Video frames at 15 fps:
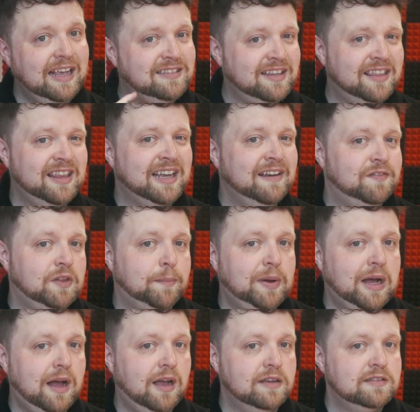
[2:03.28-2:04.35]
is a thing of the
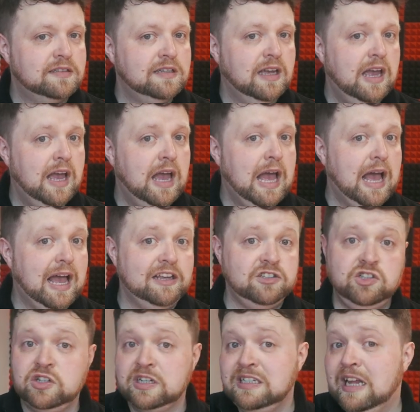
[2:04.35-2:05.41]
past,
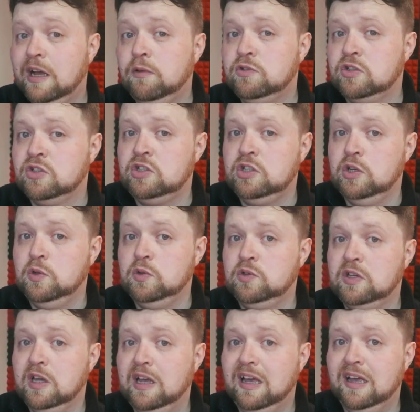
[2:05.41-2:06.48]
as you can now just
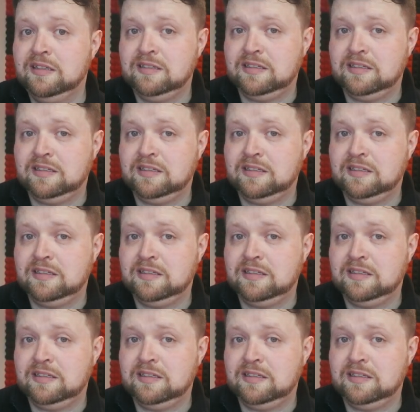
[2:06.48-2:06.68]
use a